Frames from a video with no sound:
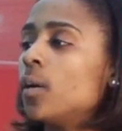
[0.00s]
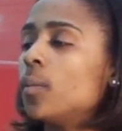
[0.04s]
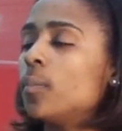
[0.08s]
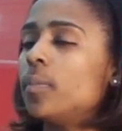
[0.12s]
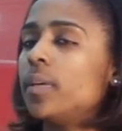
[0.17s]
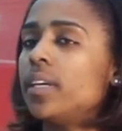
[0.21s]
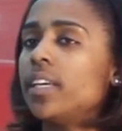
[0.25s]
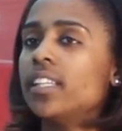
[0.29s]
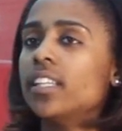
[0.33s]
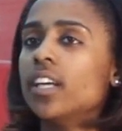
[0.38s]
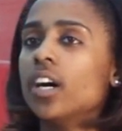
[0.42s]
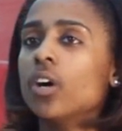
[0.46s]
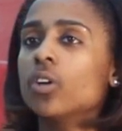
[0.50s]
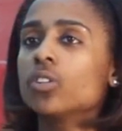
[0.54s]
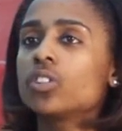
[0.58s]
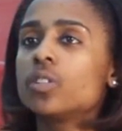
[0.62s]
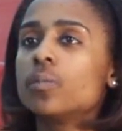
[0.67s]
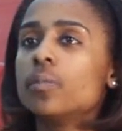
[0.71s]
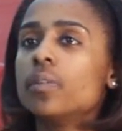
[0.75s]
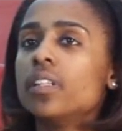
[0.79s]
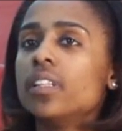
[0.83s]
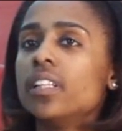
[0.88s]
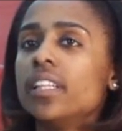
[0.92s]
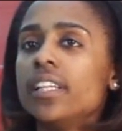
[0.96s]
being the
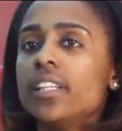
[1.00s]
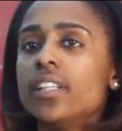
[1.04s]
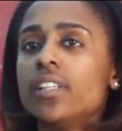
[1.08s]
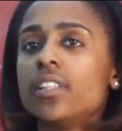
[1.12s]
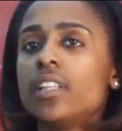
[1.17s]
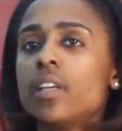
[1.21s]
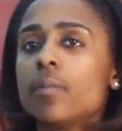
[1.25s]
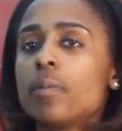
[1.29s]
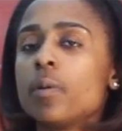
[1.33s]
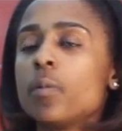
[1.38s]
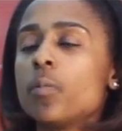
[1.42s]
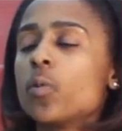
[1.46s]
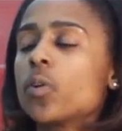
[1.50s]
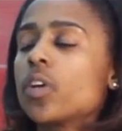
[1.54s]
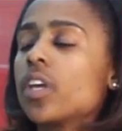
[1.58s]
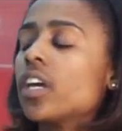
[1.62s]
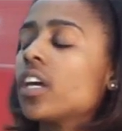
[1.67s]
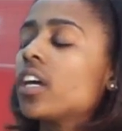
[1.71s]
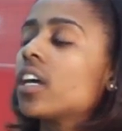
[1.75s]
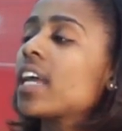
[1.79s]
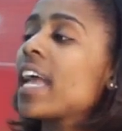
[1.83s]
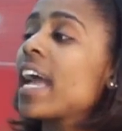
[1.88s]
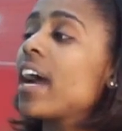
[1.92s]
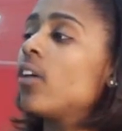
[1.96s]
ultimate leader that people can
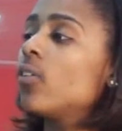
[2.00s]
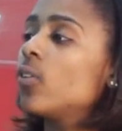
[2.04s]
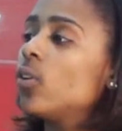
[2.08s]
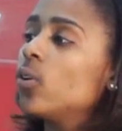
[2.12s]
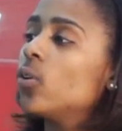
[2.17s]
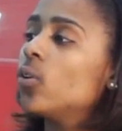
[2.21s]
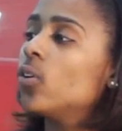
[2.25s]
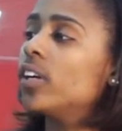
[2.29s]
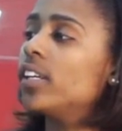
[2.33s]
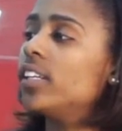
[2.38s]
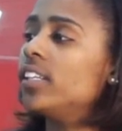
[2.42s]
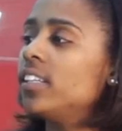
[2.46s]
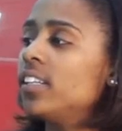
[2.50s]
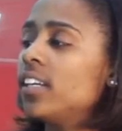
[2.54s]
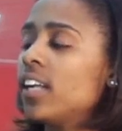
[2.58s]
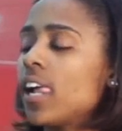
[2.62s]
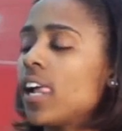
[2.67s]
count on